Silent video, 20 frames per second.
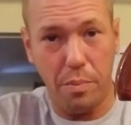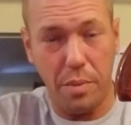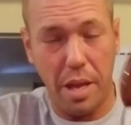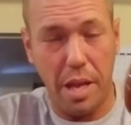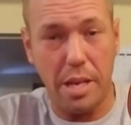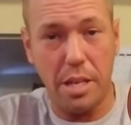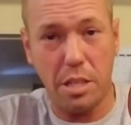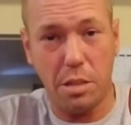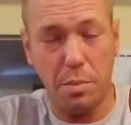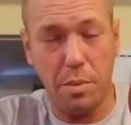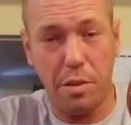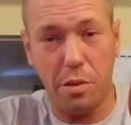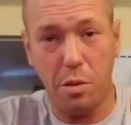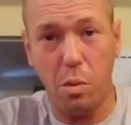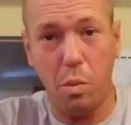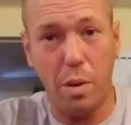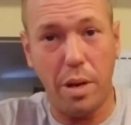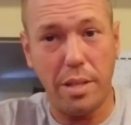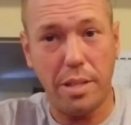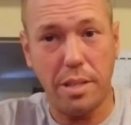Any Smith
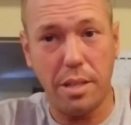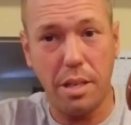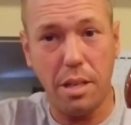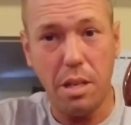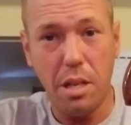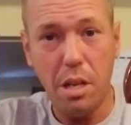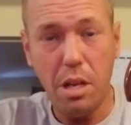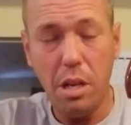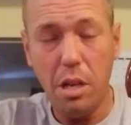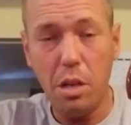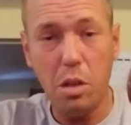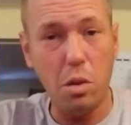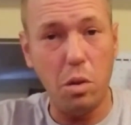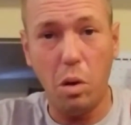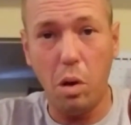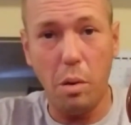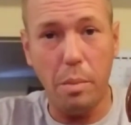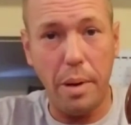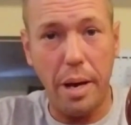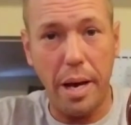& Wesson, you
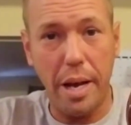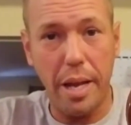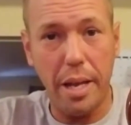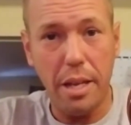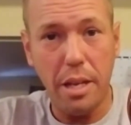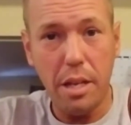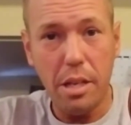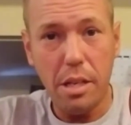go by,